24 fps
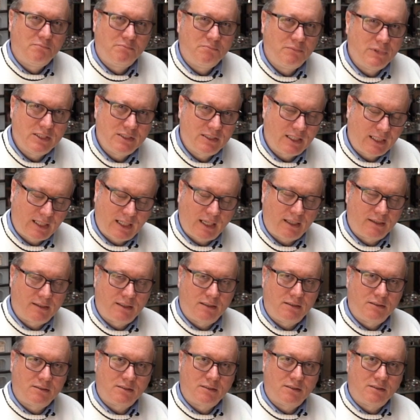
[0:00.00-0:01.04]
But the
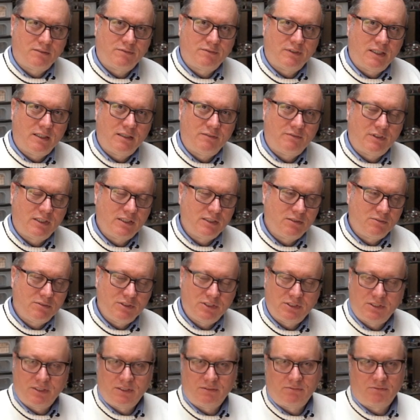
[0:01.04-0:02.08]
catalog of Den Hul
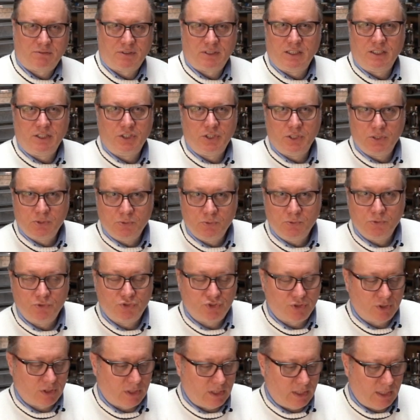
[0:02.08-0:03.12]
is really
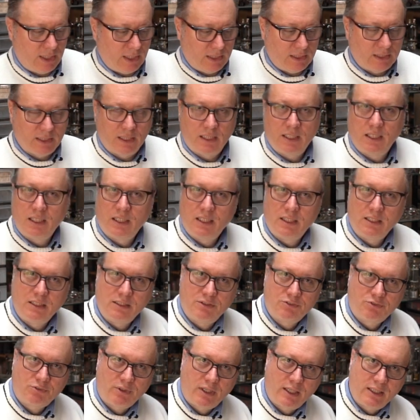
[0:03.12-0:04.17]
huge, and he
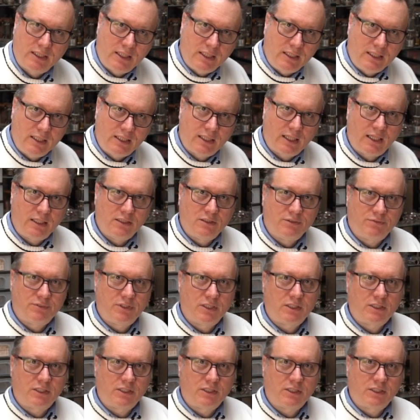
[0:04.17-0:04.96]
tried any kind of